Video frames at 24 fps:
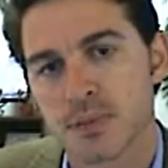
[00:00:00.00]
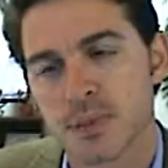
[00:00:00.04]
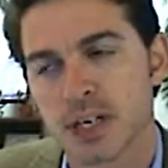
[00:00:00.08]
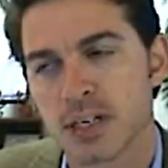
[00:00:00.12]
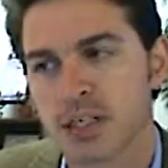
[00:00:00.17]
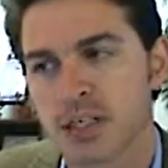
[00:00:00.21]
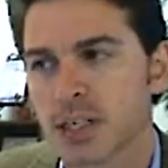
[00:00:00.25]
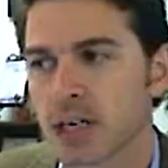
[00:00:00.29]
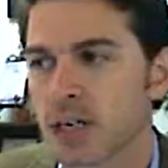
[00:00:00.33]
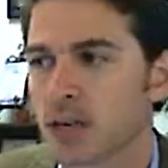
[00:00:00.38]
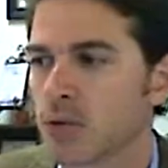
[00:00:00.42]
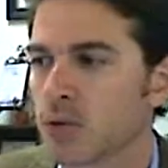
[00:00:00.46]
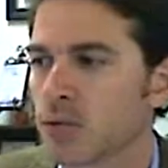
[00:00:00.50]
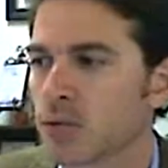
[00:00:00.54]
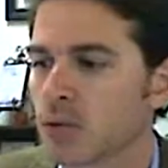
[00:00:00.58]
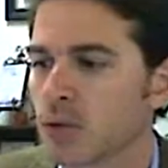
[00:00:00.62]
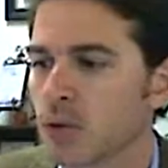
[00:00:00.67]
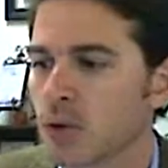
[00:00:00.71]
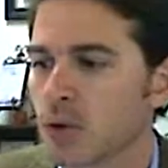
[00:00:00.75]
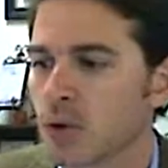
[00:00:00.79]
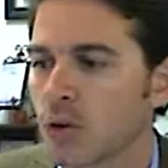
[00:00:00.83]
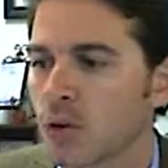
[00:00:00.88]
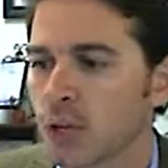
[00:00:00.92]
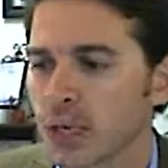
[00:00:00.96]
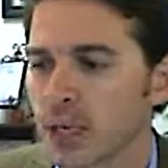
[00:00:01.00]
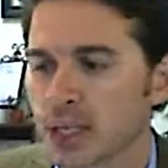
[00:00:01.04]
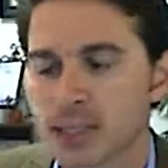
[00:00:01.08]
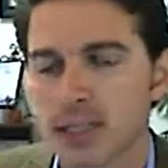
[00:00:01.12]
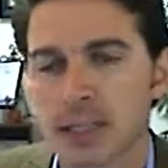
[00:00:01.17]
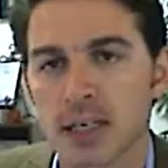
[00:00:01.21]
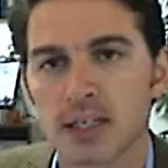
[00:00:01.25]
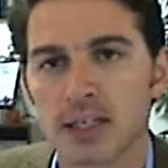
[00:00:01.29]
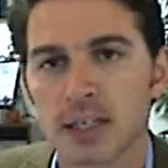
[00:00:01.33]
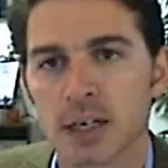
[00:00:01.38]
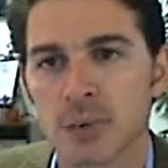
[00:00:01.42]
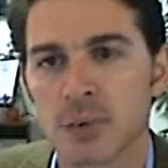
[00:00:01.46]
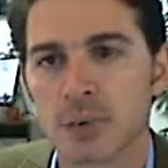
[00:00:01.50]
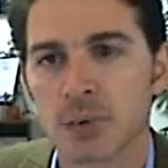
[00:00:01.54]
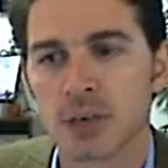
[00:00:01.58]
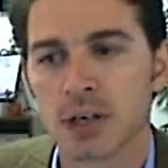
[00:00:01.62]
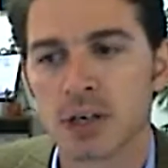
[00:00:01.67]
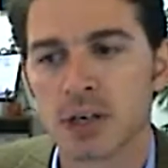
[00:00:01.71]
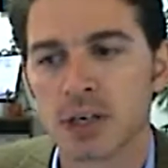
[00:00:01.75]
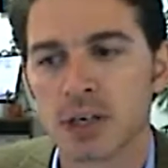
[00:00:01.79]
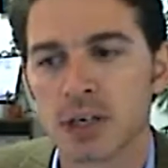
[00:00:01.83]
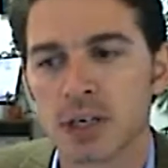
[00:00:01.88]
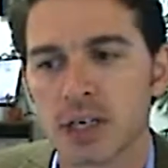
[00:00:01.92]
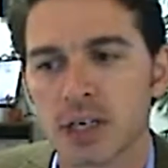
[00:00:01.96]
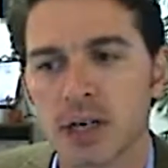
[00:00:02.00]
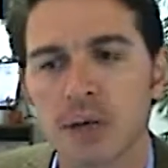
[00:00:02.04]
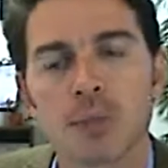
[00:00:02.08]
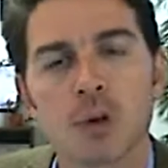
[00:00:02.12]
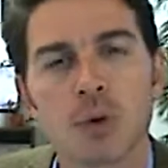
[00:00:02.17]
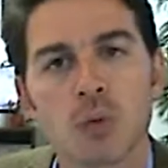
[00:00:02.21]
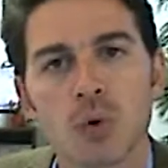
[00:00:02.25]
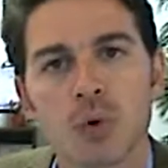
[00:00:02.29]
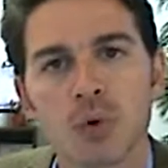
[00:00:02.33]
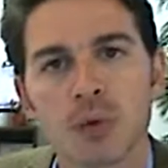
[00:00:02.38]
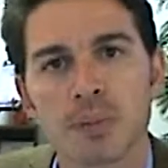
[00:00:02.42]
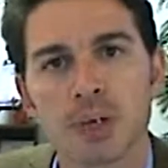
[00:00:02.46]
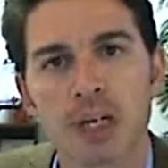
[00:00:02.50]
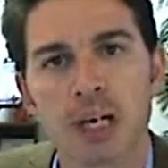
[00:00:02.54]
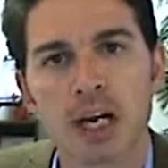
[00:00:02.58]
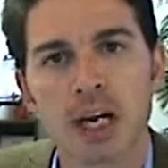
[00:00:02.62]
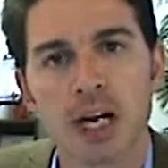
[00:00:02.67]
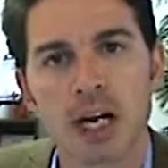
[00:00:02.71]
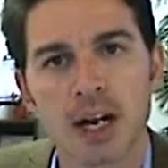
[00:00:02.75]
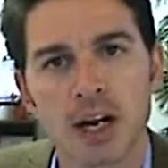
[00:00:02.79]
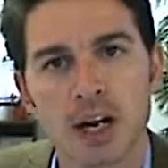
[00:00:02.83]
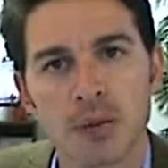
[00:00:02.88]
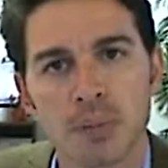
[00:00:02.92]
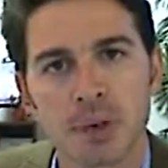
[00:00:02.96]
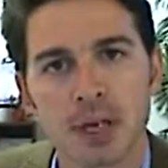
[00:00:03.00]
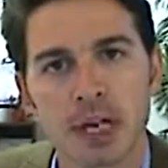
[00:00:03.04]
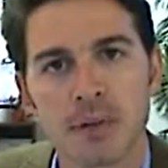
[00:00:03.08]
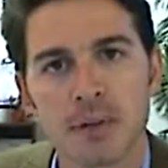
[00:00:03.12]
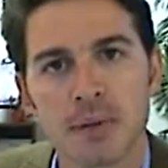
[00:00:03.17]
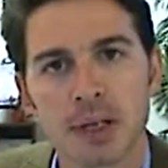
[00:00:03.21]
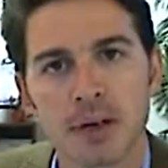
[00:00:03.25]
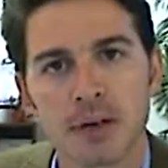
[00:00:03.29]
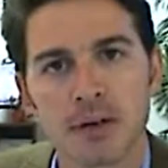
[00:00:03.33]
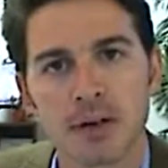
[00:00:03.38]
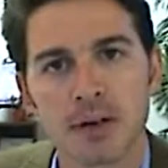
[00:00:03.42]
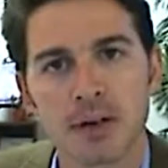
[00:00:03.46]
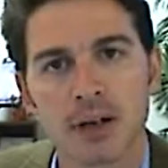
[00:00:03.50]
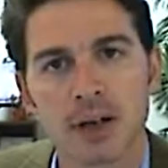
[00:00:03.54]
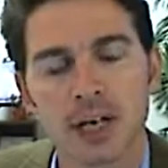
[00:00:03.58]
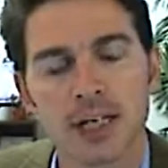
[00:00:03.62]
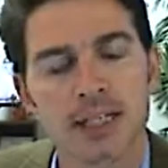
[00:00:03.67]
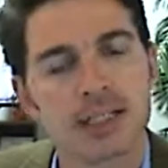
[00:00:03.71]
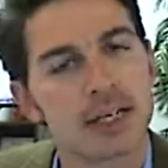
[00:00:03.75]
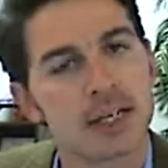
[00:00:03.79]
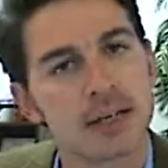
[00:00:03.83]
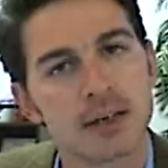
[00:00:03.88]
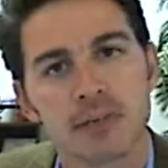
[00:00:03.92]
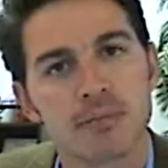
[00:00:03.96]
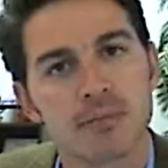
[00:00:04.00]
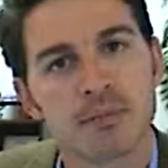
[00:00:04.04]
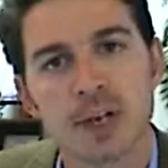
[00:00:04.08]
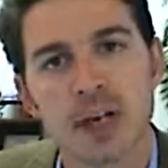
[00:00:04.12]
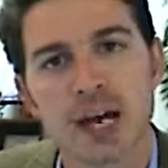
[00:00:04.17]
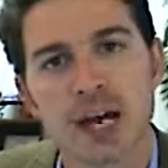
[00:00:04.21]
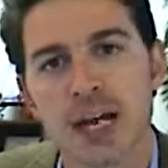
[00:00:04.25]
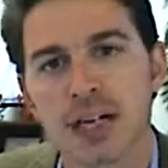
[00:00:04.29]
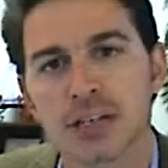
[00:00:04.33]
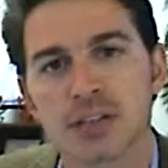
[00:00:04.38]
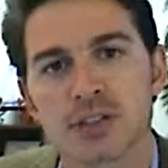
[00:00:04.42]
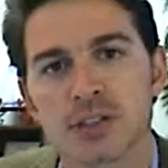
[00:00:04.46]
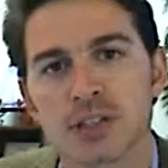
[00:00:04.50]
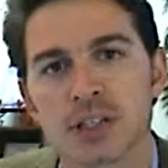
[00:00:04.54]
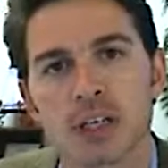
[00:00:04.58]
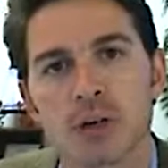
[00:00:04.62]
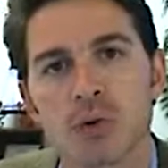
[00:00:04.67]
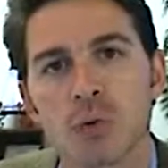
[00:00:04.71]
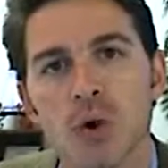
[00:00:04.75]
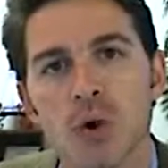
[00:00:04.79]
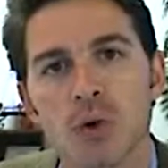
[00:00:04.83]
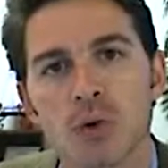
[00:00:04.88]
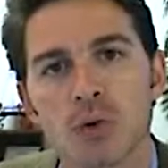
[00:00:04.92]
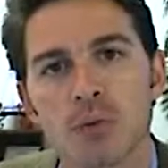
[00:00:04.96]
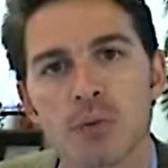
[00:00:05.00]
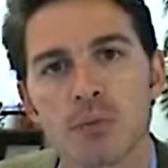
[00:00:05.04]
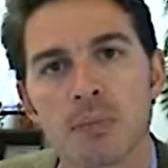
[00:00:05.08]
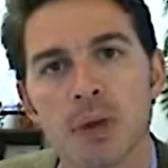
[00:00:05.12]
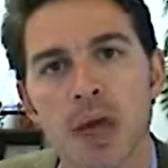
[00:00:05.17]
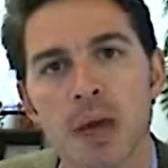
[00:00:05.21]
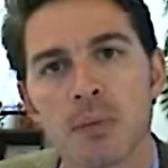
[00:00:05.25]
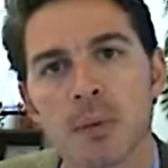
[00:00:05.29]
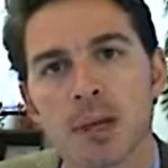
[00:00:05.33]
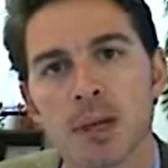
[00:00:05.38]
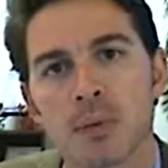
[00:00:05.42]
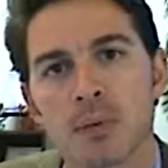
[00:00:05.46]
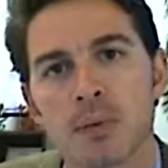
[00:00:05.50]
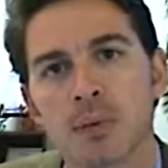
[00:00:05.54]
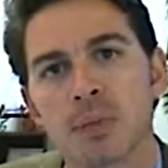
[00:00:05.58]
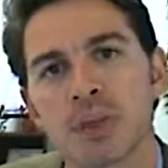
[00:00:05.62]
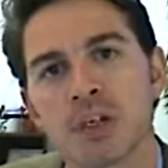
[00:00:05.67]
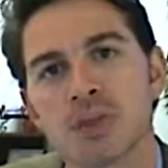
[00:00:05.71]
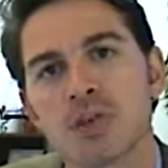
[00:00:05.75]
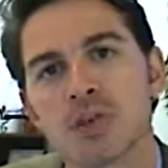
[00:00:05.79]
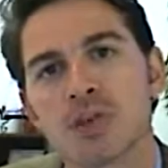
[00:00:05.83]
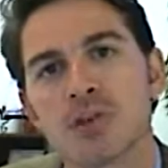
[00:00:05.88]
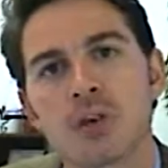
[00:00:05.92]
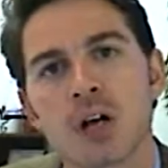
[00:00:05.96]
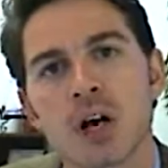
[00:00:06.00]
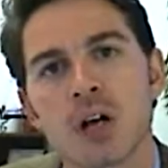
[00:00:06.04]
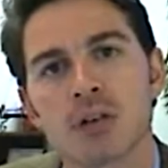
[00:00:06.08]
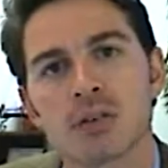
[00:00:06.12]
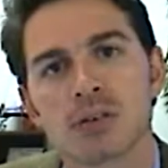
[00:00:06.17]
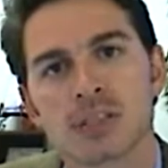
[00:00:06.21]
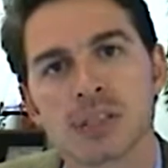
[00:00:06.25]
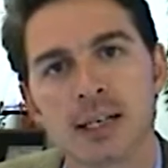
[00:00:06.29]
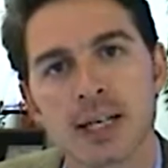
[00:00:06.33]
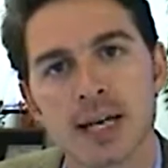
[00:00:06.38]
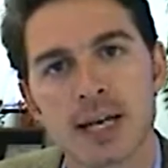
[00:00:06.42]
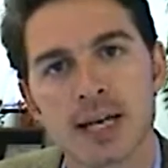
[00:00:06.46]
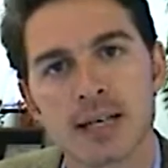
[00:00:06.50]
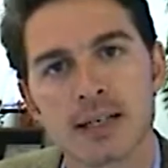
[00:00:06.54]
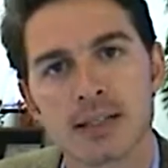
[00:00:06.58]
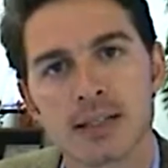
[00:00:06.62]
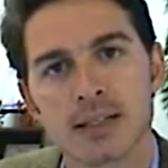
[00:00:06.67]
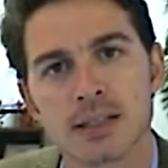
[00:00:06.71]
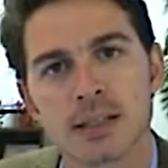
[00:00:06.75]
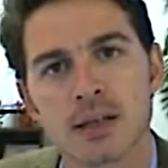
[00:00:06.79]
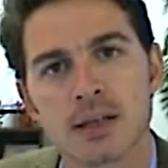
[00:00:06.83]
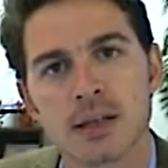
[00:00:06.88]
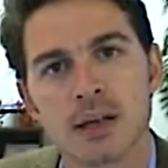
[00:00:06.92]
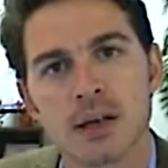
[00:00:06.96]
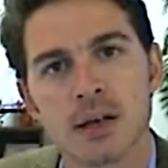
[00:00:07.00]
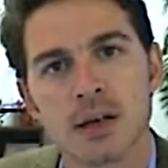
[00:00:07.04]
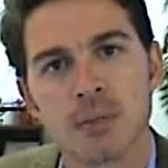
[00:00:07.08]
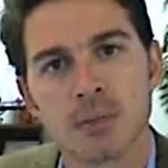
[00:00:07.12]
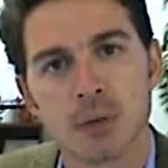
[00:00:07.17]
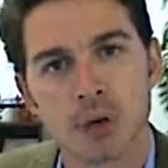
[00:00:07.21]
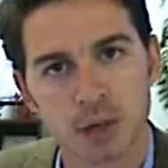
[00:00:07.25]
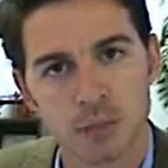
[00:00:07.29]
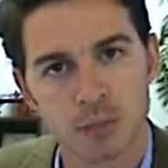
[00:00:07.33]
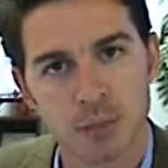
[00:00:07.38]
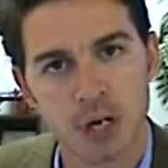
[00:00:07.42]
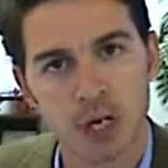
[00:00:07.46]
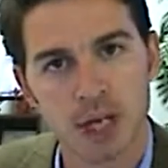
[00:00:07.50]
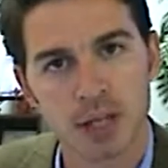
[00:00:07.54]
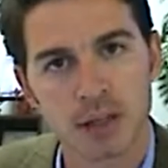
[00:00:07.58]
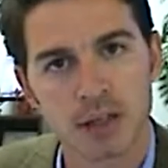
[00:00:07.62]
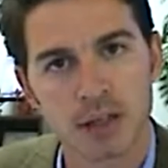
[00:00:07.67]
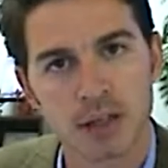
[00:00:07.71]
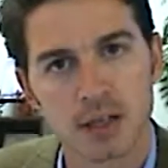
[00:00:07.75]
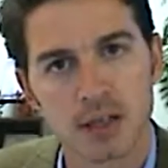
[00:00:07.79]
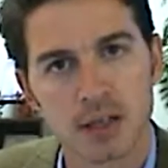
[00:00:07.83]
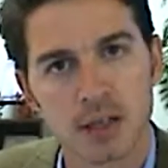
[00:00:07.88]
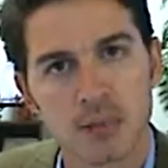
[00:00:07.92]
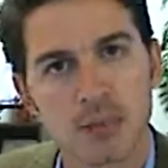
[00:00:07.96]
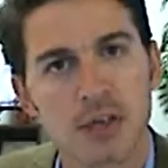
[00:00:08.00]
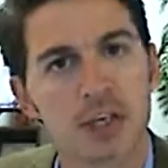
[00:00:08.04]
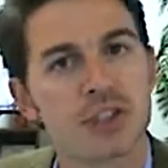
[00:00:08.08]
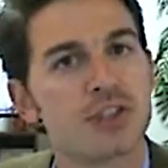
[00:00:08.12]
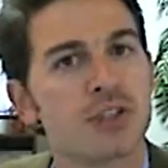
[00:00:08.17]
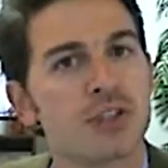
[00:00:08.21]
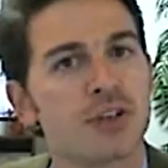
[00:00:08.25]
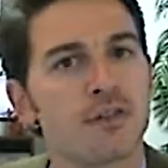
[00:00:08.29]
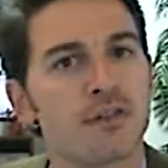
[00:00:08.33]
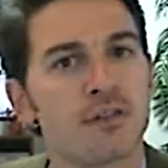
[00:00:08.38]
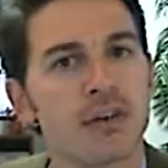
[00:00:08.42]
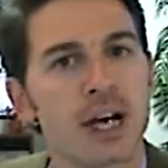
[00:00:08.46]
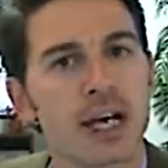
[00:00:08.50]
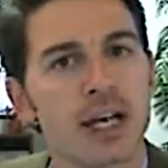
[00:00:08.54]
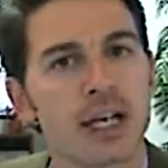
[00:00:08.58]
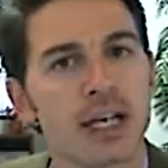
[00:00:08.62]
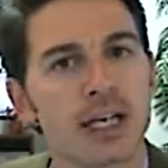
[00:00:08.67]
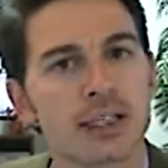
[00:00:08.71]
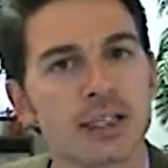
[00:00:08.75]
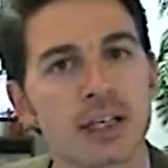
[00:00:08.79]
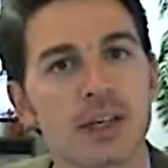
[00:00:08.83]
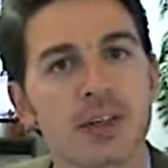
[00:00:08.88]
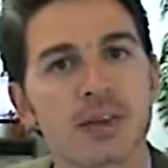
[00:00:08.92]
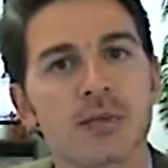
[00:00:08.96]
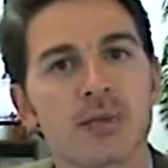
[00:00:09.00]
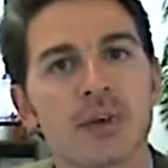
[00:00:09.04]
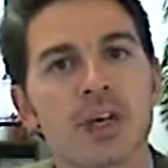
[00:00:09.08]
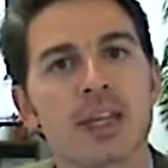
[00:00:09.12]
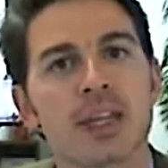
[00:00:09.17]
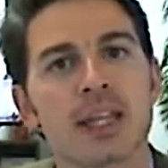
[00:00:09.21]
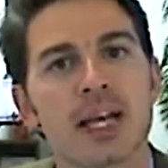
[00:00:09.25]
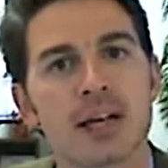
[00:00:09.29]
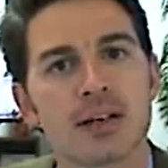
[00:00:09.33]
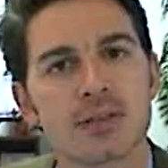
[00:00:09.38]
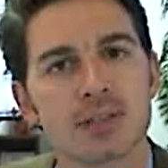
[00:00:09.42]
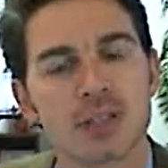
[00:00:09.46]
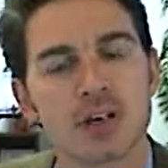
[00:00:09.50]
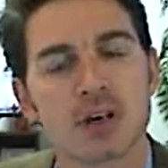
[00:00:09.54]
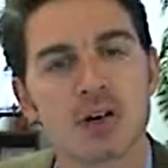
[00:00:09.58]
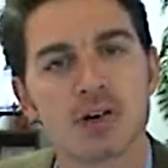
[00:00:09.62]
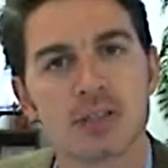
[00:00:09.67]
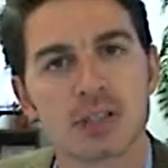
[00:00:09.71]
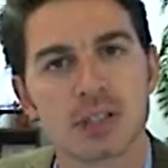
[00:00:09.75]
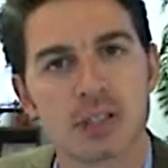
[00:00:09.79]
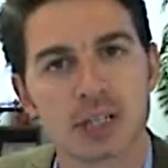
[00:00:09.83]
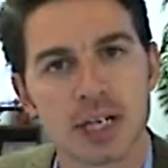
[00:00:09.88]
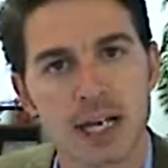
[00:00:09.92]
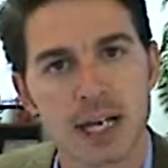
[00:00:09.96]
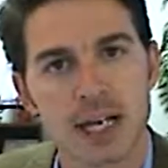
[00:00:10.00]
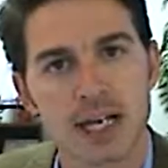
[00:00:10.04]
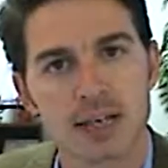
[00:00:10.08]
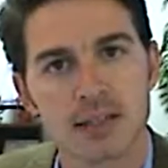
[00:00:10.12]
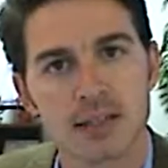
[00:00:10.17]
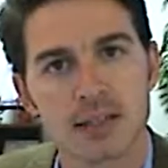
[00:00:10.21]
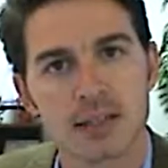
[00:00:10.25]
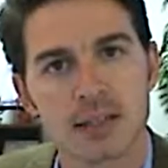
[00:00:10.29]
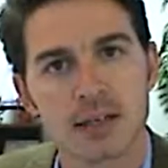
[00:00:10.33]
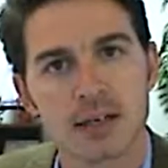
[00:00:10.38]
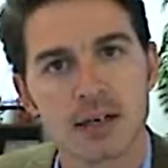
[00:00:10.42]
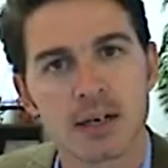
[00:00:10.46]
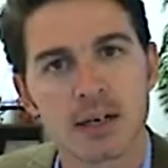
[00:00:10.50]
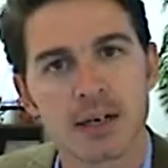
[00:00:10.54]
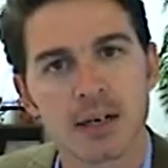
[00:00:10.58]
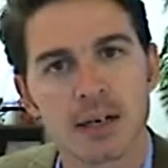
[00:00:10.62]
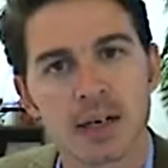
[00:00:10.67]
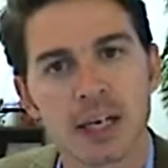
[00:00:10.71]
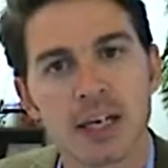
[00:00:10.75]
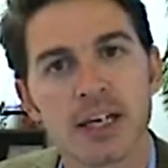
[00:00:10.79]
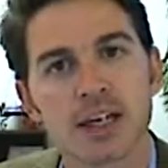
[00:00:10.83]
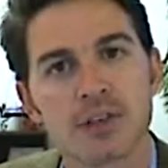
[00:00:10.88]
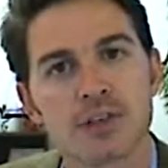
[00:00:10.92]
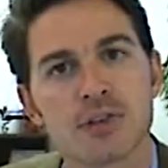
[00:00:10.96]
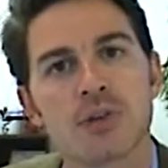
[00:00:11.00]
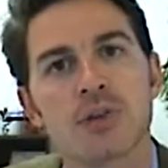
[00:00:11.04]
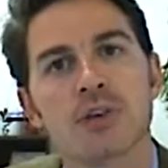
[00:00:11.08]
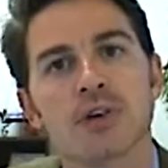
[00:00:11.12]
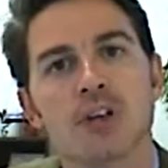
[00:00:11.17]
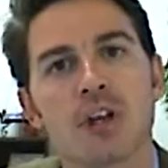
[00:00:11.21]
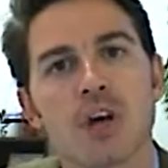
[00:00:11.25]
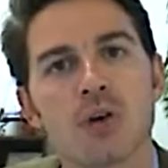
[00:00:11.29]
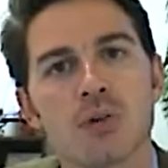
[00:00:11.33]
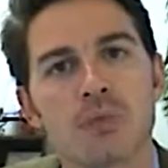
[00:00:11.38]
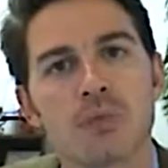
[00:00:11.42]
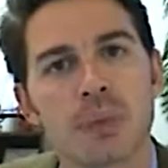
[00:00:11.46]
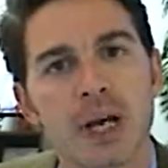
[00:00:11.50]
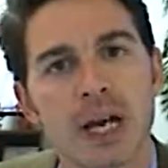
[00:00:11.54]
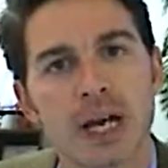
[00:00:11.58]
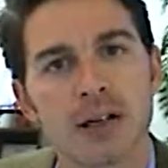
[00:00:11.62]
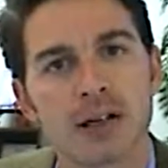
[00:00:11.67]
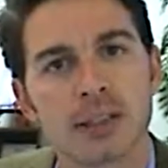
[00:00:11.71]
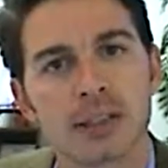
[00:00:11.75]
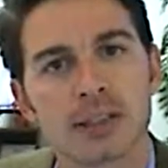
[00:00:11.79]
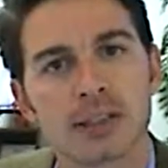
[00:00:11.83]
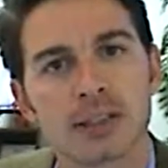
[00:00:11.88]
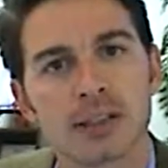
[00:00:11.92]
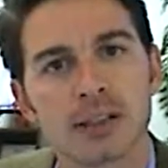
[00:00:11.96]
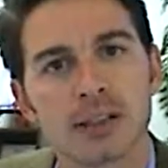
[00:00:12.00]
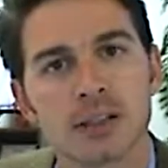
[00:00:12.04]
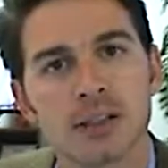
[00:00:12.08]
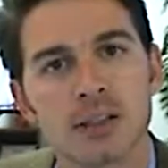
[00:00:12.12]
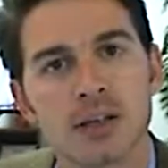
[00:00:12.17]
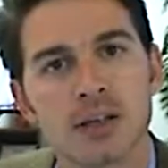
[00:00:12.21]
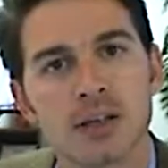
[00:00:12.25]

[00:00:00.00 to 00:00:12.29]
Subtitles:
He said, "Well, that sounds like a pretty good deal, but won't it be a higher payment?" I said, "Actually, it won't. My payment will be $2 less per month because you're financing $3,000 less into your loan balance."